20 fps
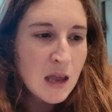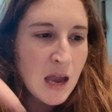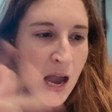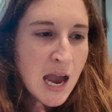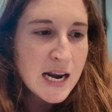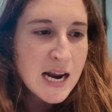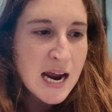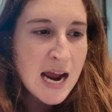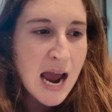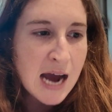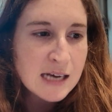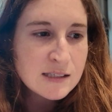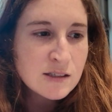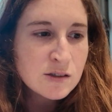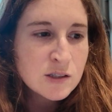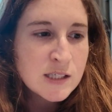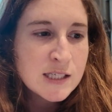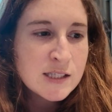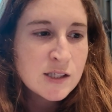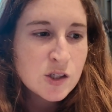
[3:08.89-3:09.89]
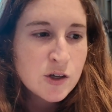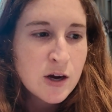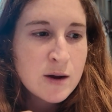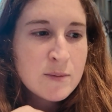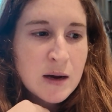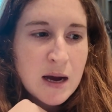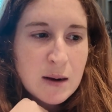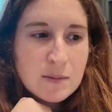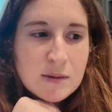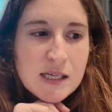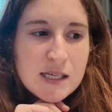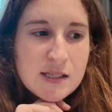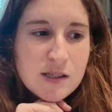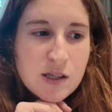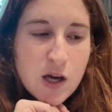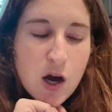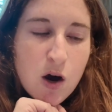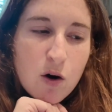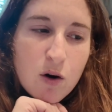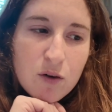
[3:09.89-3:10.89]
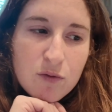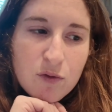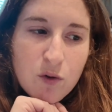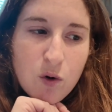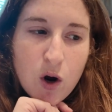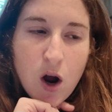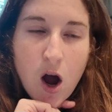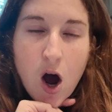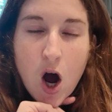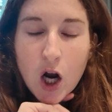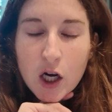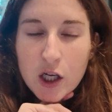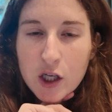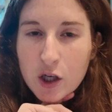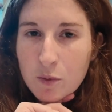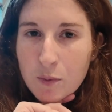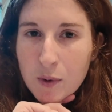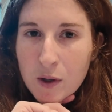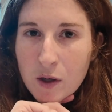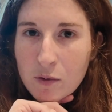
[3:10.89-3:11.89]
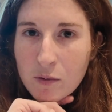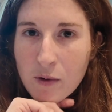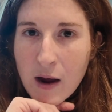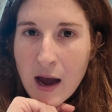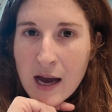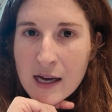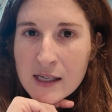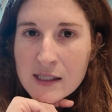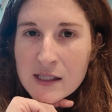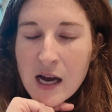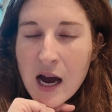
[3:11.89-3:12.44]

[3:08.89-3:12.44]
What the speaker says: And I asked on Instagram a couple days ago for audiobook recs.